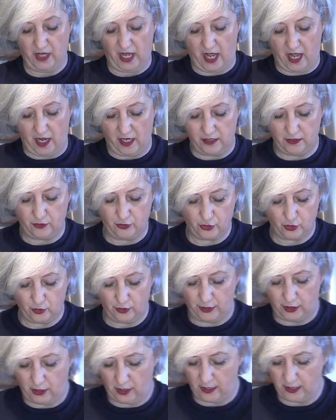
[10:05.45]
I
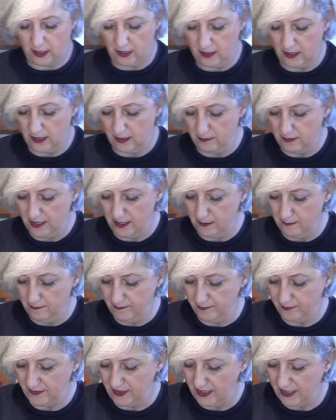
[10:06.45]
usually cut it in the middle
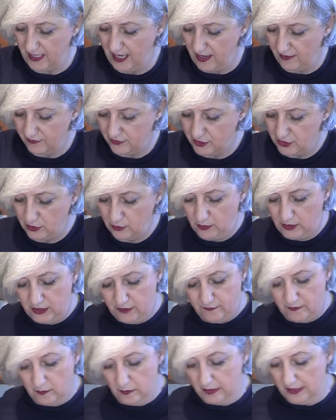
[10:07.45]
and have 2
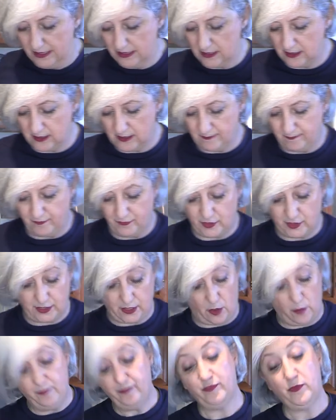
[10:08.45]
even places.
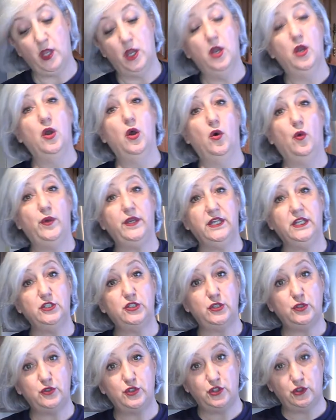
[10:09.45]
So we can
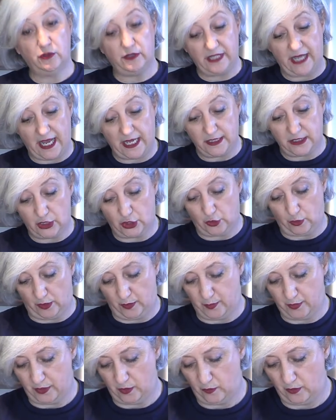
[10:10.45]
do julienne
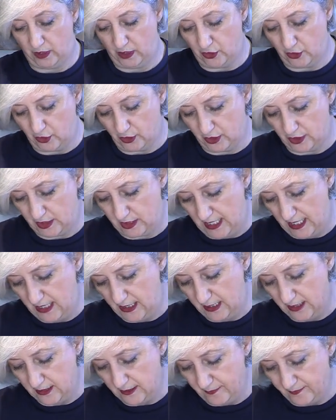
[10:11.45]
strips. We can just
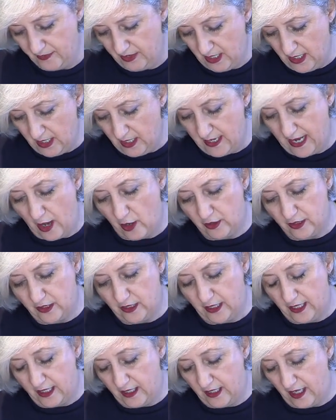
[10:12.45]
stake it. Now,
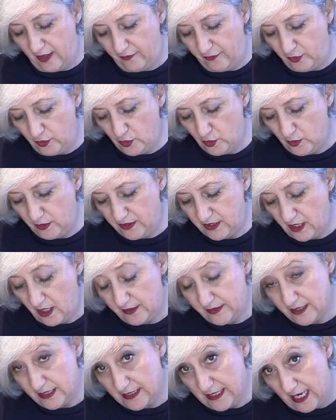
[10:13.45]
if you do it the
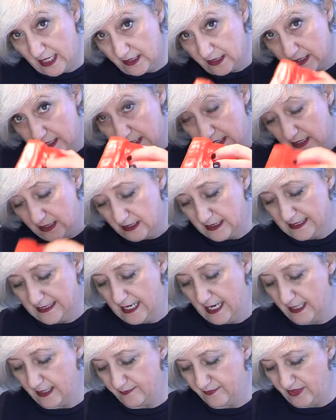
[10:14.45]
other side, the skin
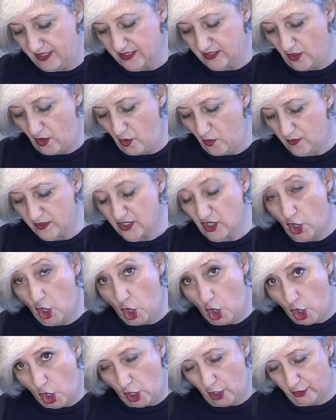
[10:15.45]
side, it's always
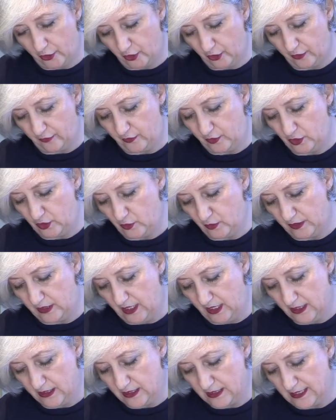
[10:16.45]
harder. If you do it
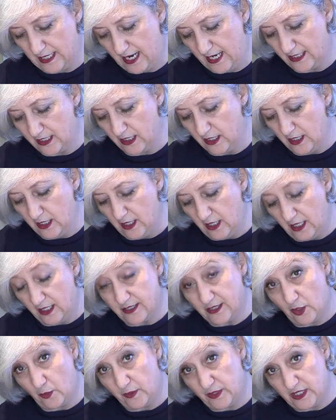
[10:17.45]
the inside,
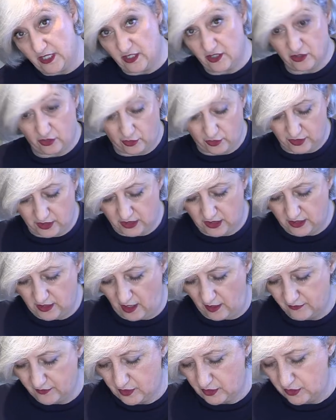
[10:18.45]
it's always easier because it's
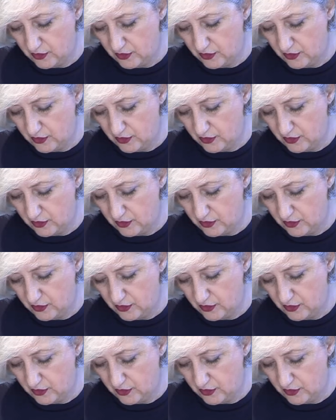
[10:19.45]
soft.